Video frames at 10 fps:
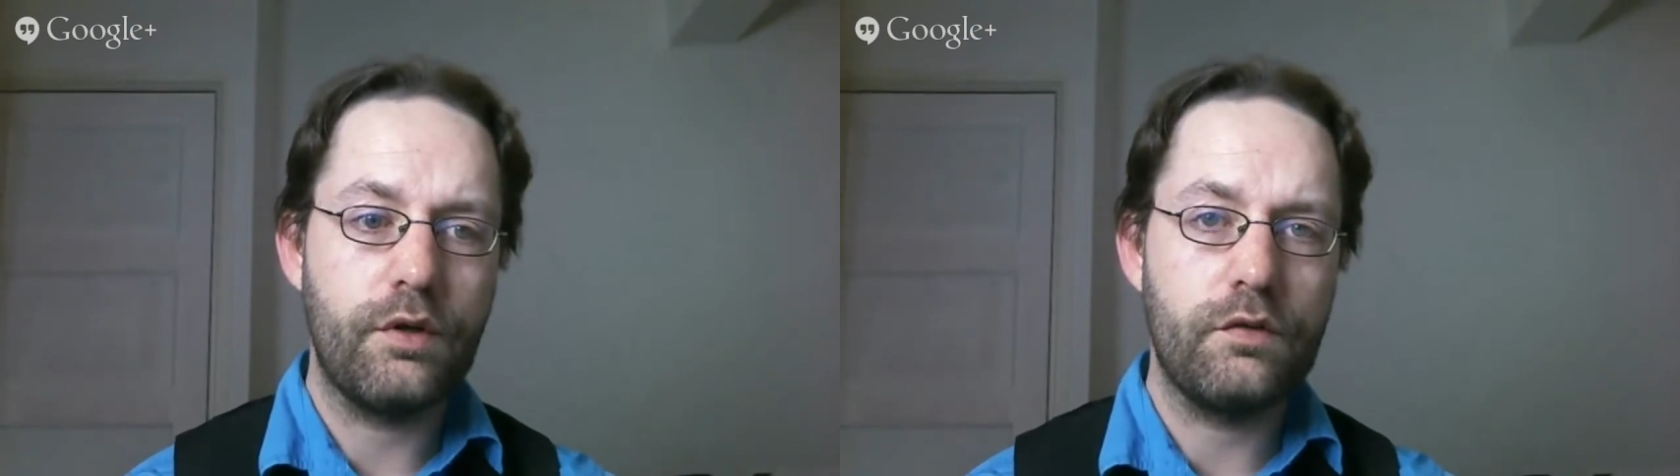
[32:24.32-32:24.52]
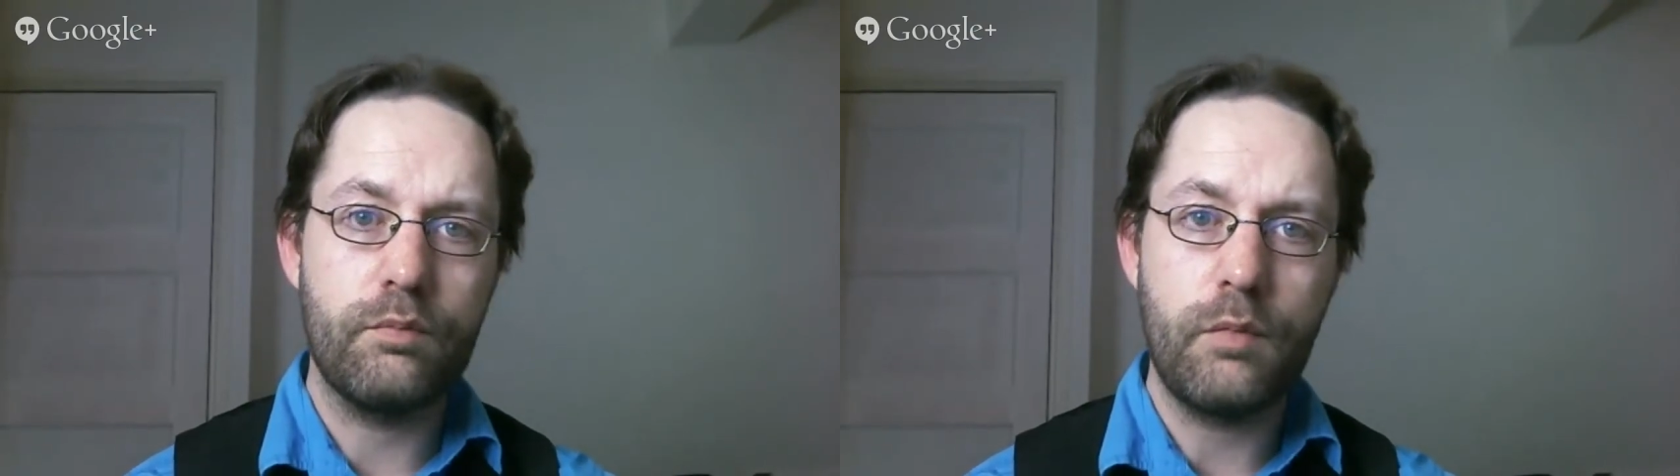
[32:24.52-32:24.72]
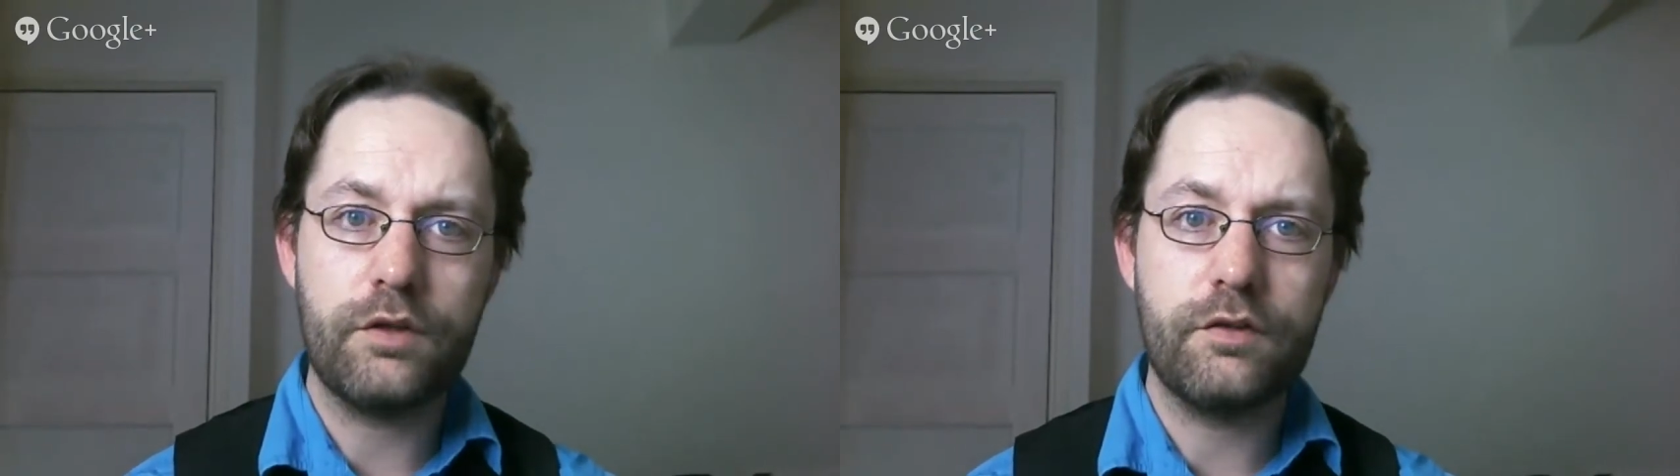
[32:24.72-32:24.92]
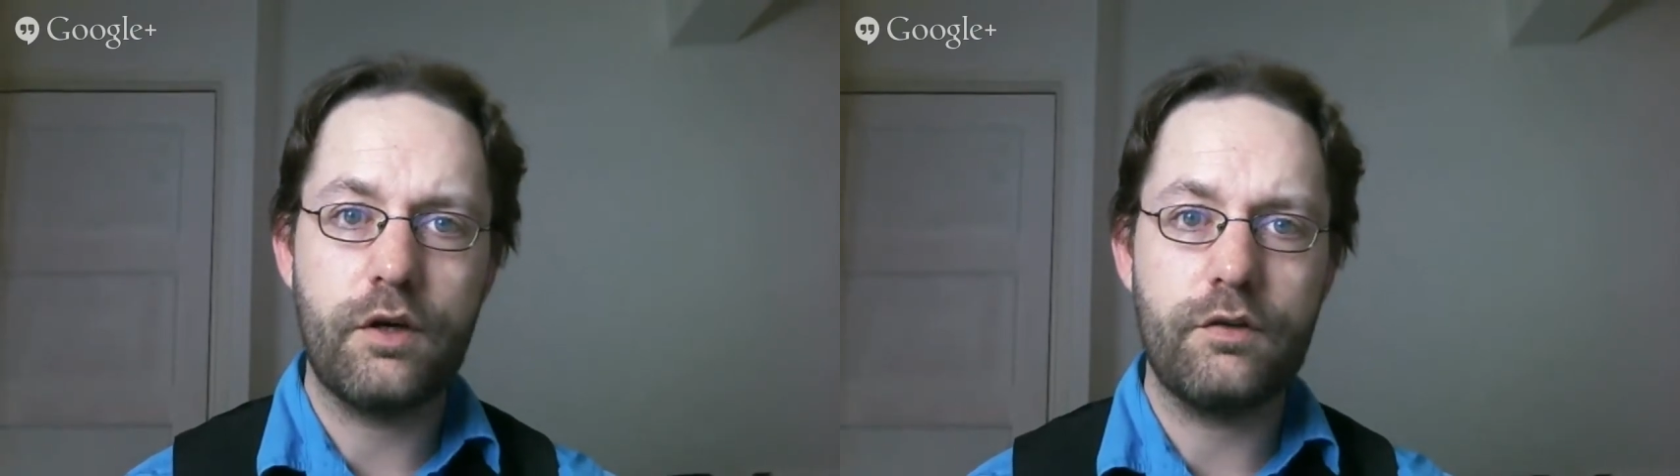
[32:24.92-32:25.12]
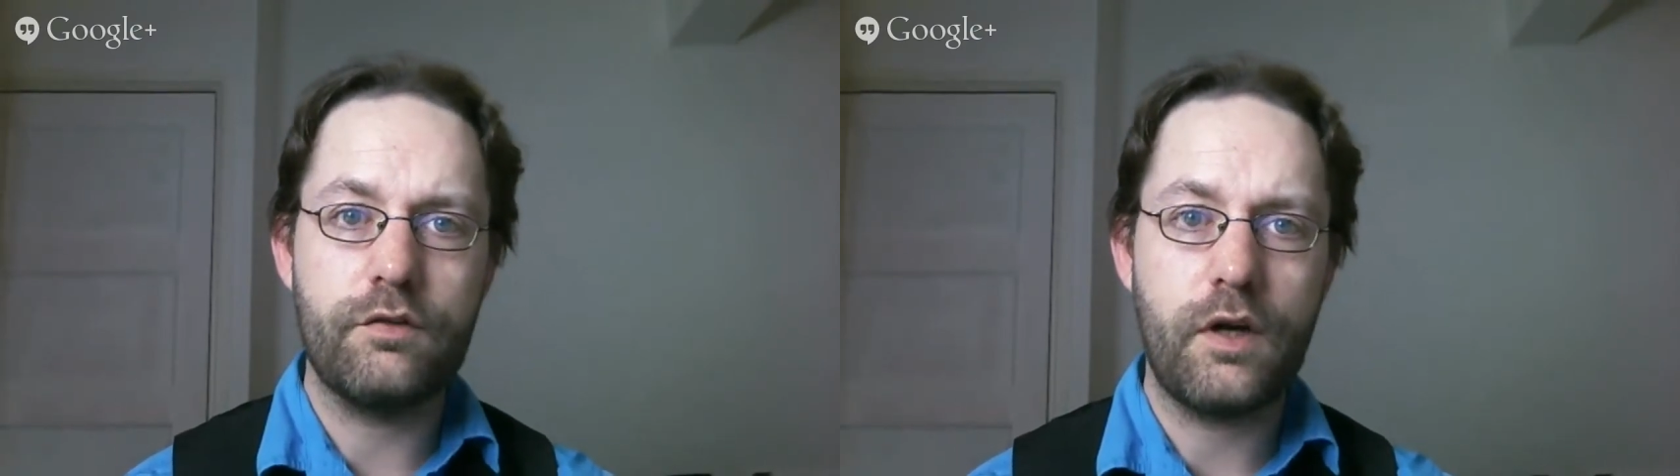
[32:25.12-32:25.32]
smart
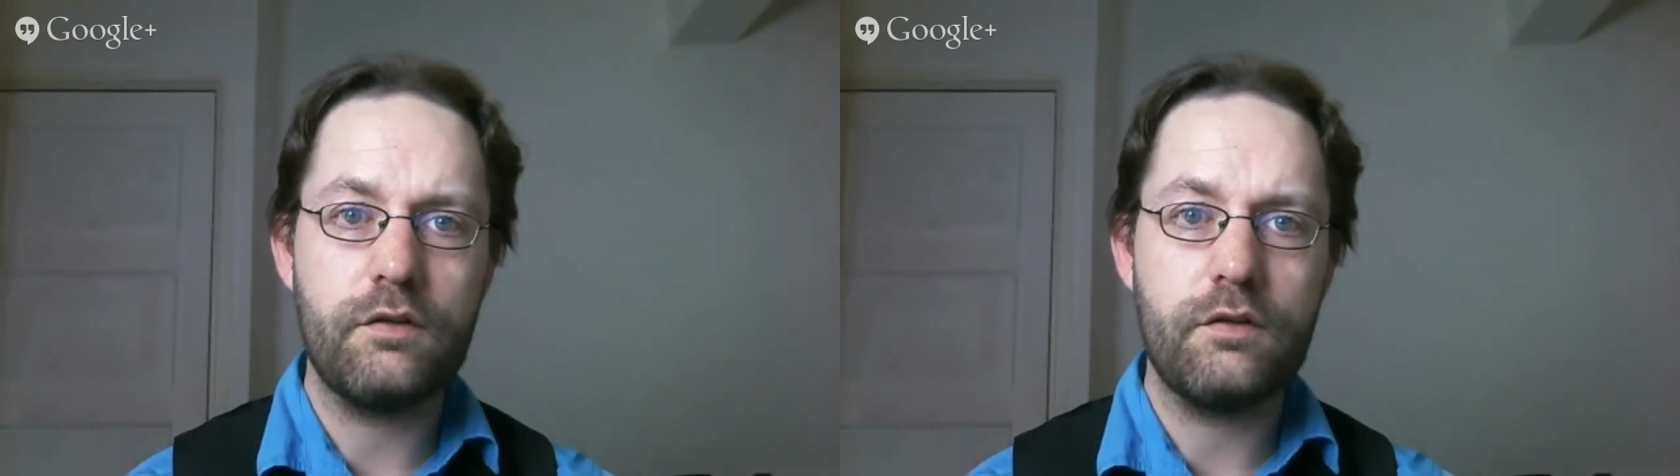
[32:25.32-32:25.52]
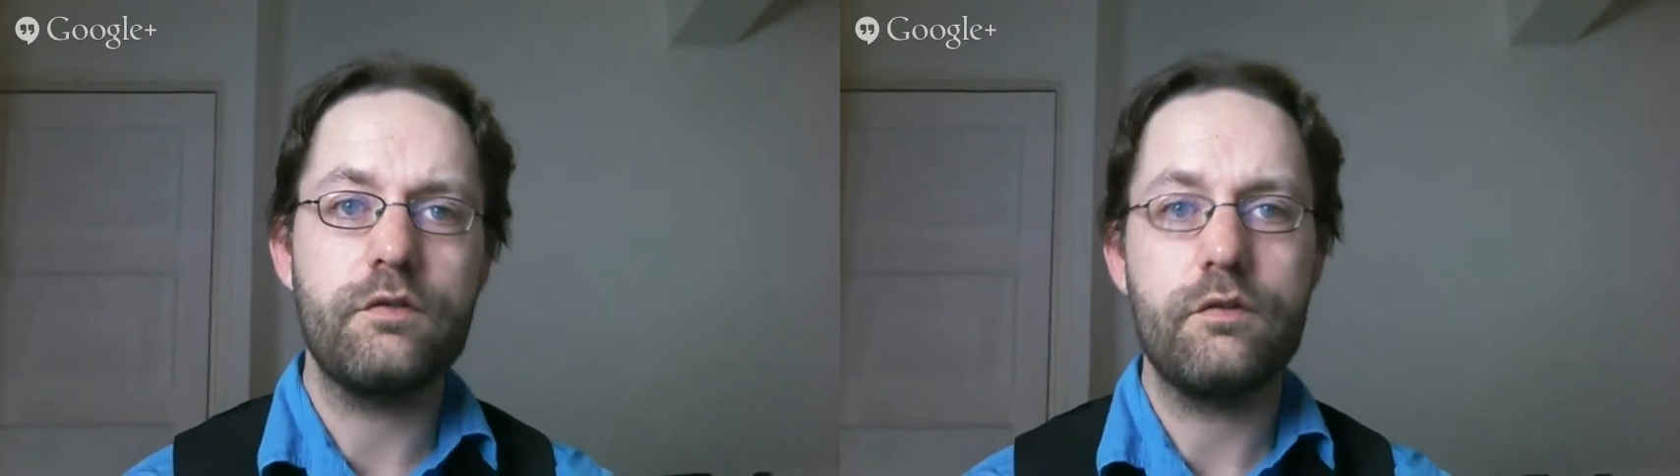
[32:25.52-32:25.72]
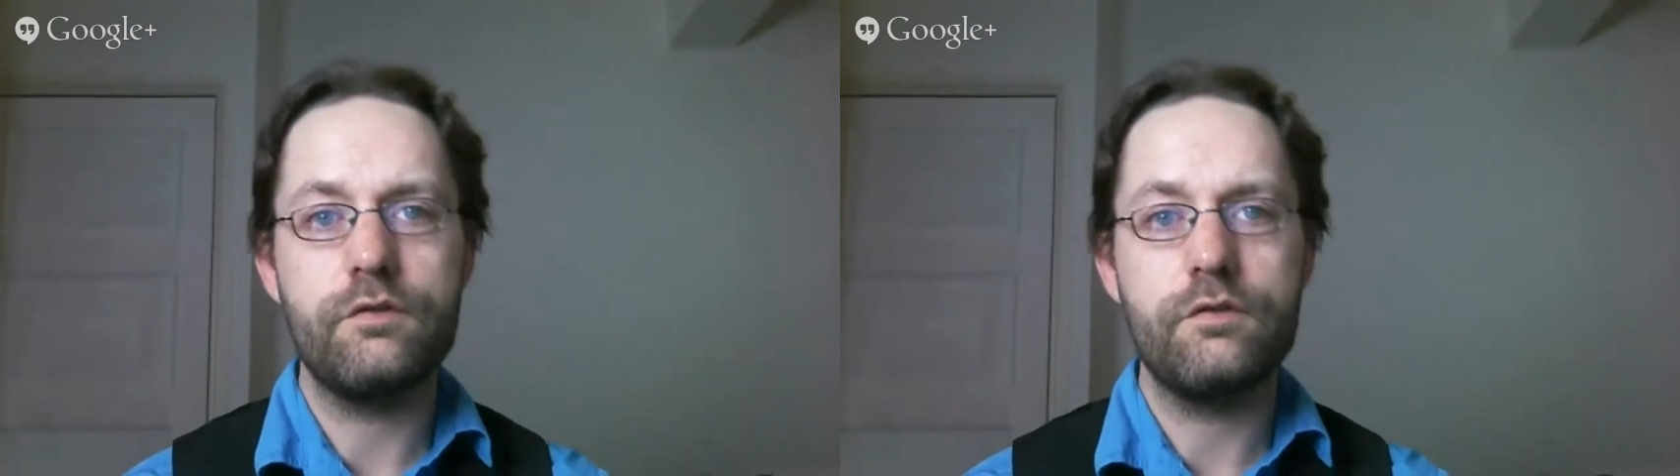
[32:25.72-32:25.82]
contracts,